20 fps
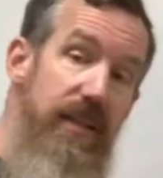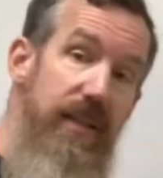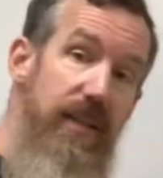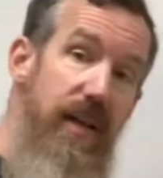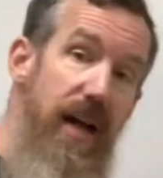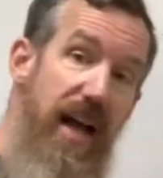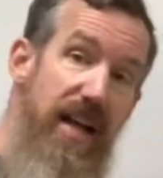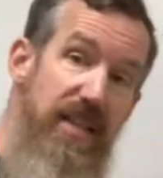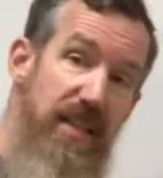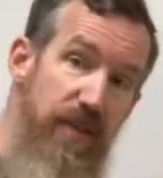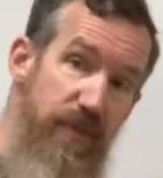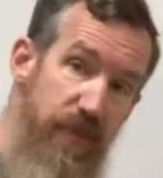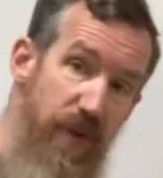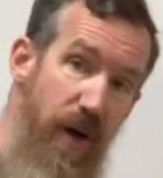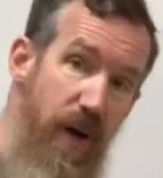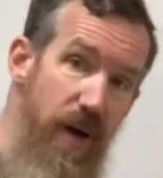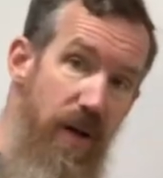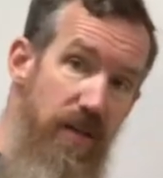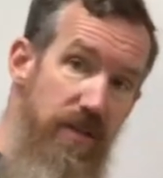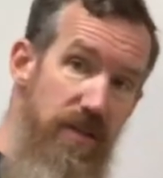as it
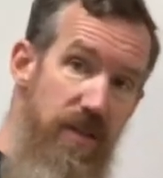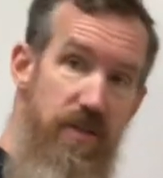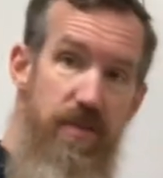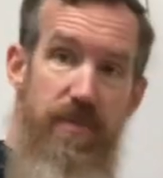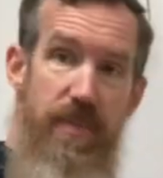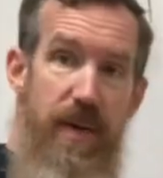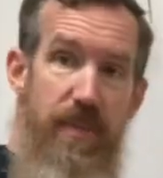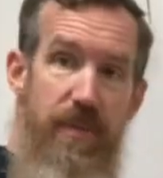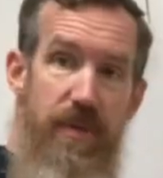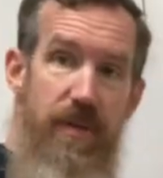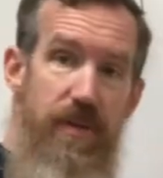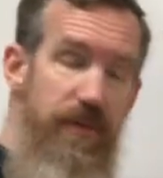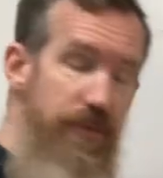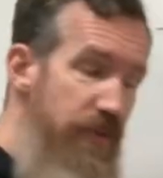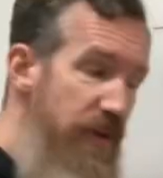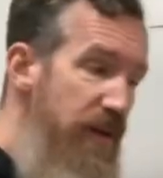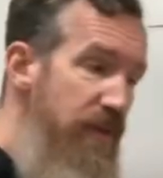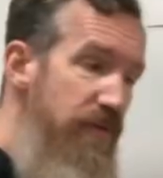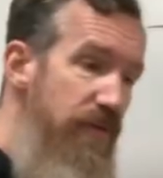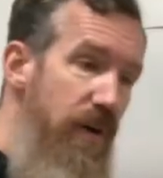falls. Because remember,
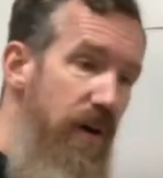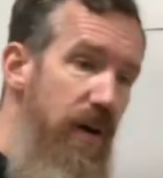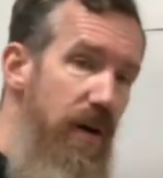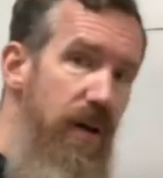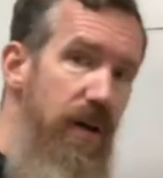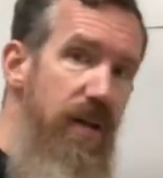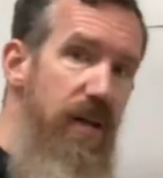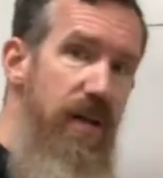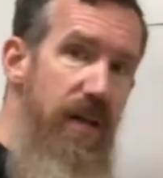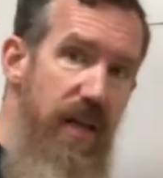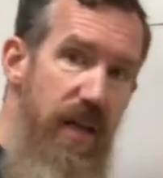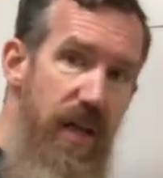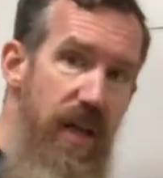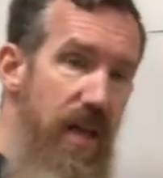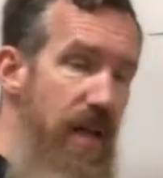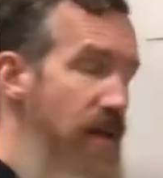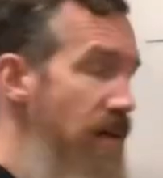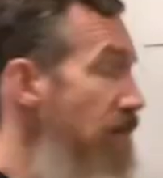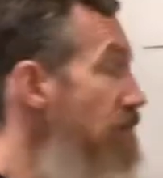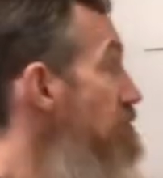free fall,
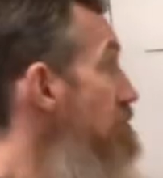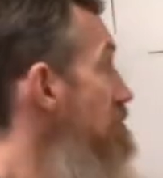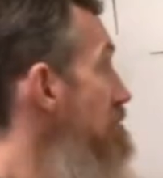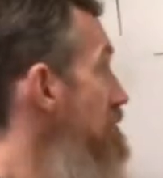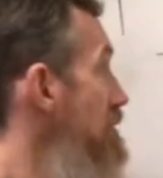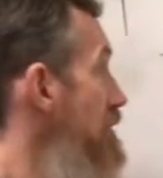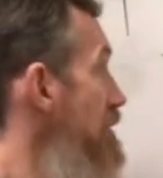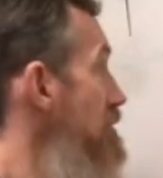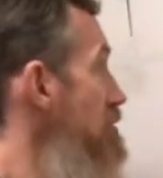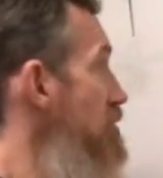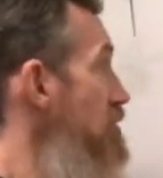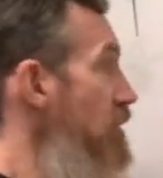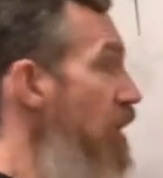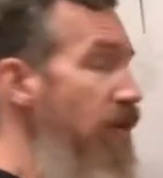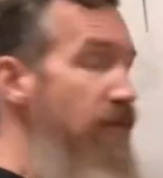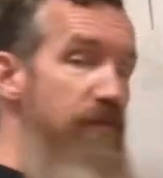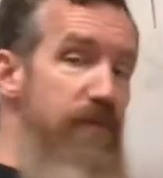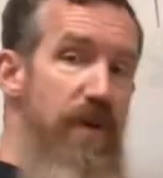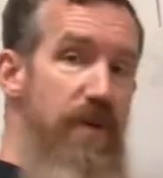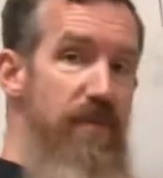you start
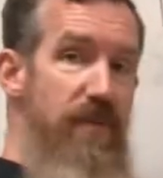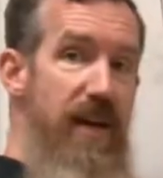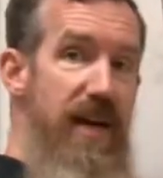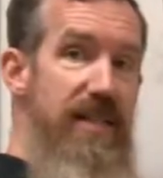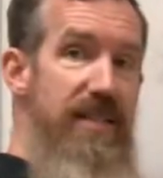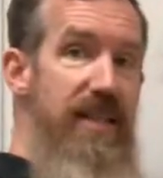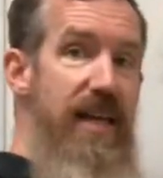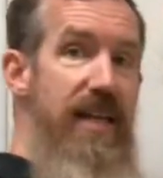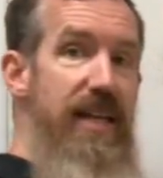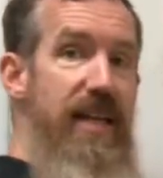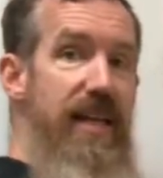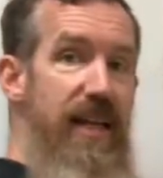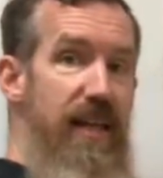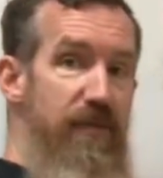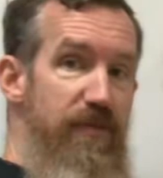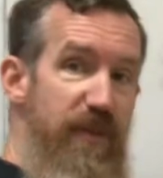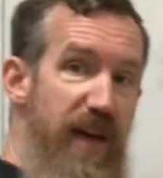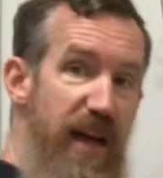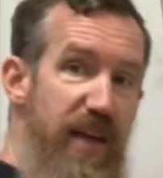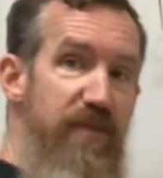from rest and then it gets
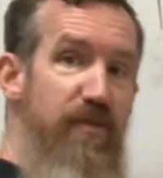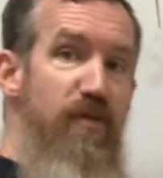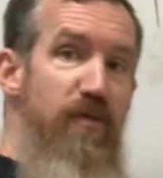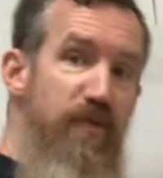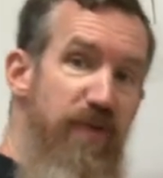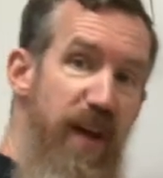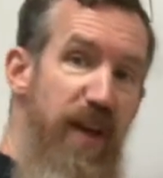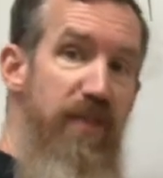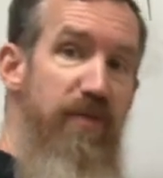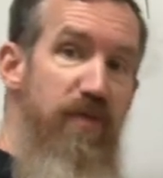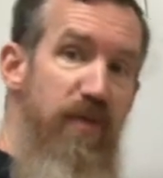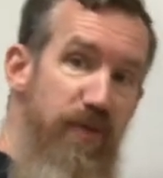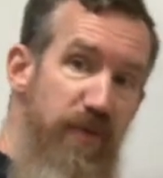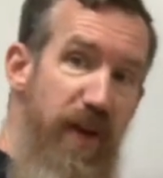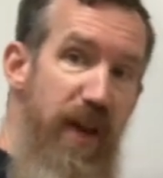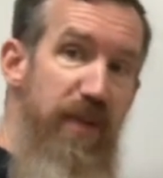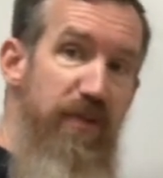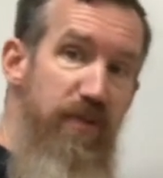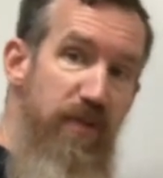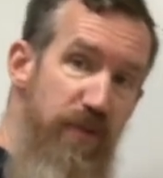faster and faster and
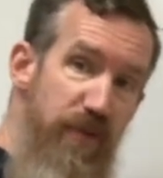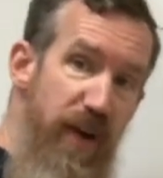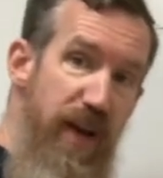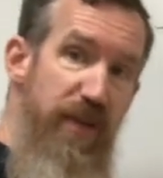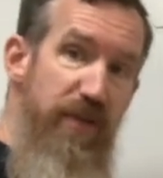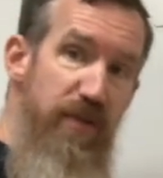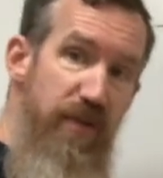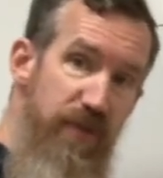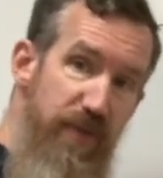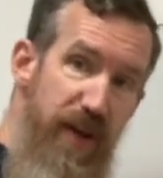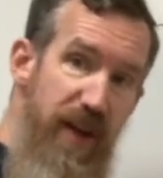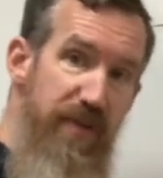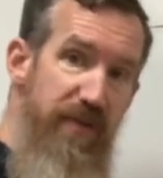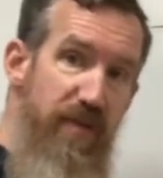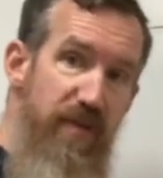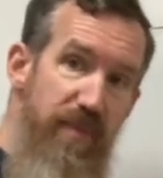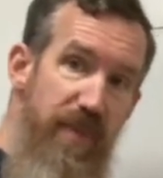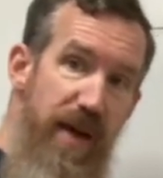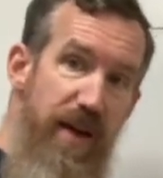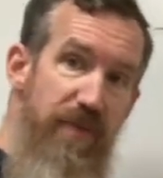faster and faster and faster. As
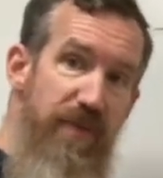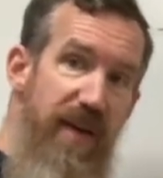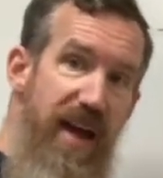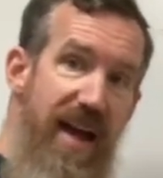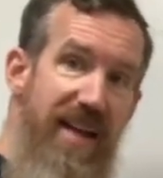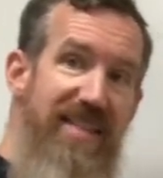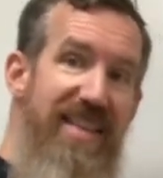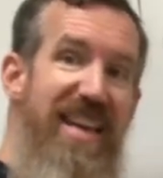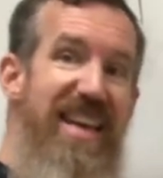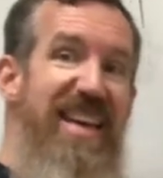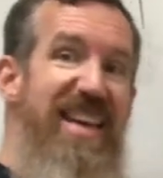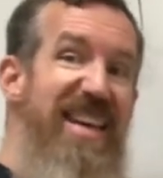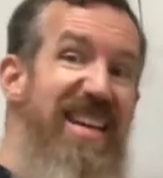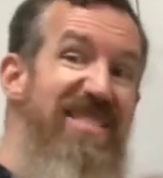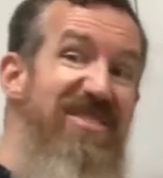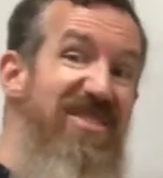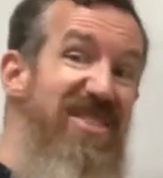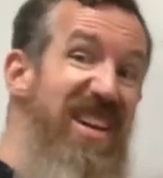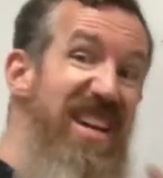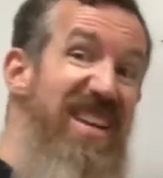a matter of fact, it
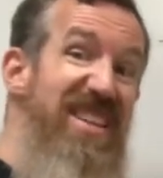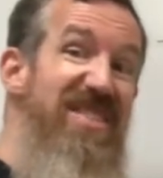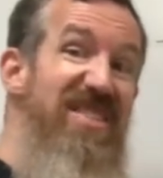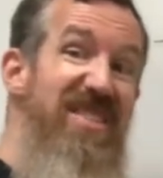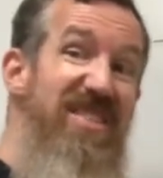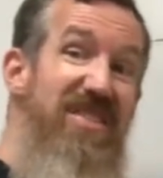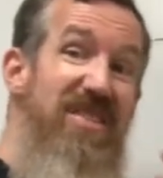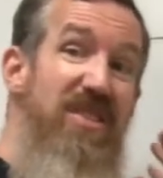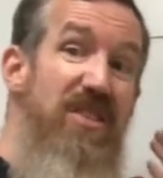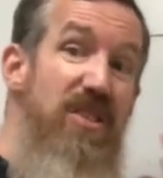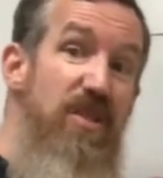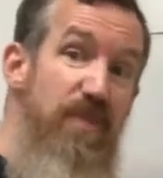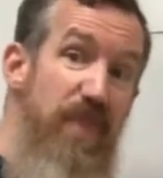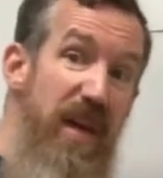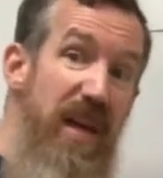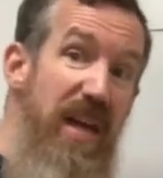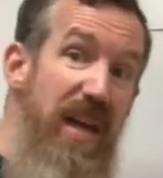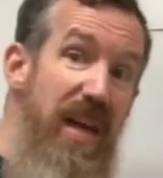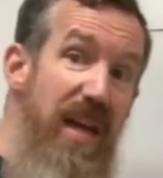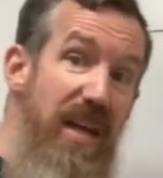changes
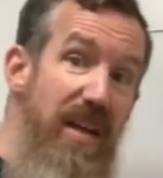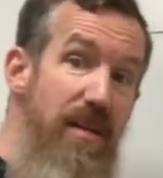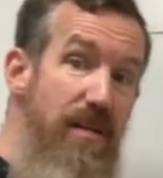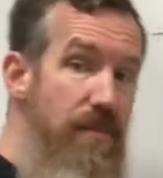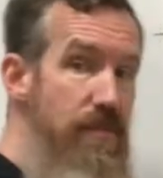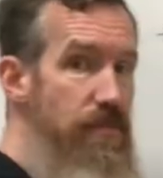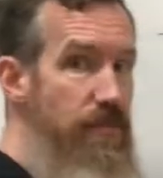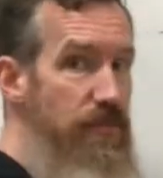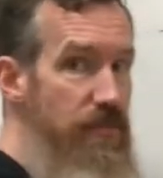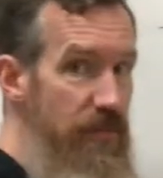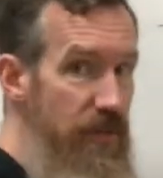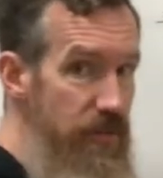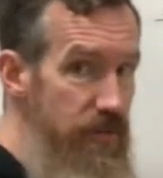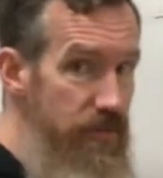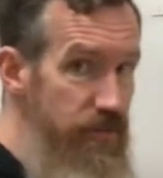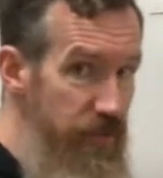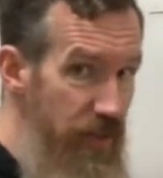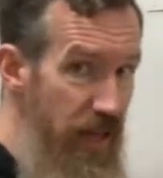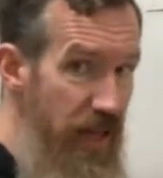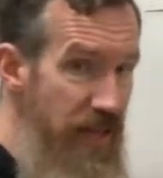speed, or
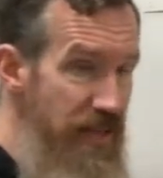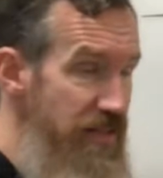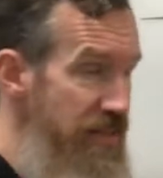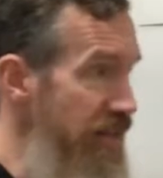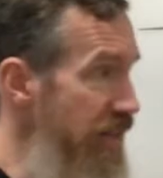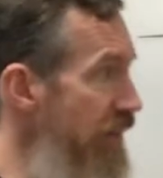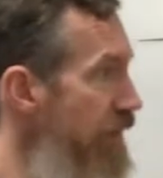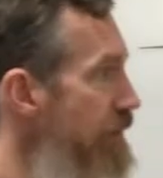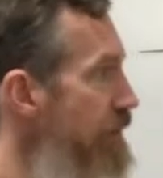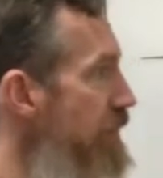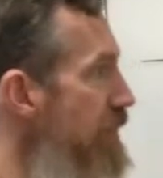velocity,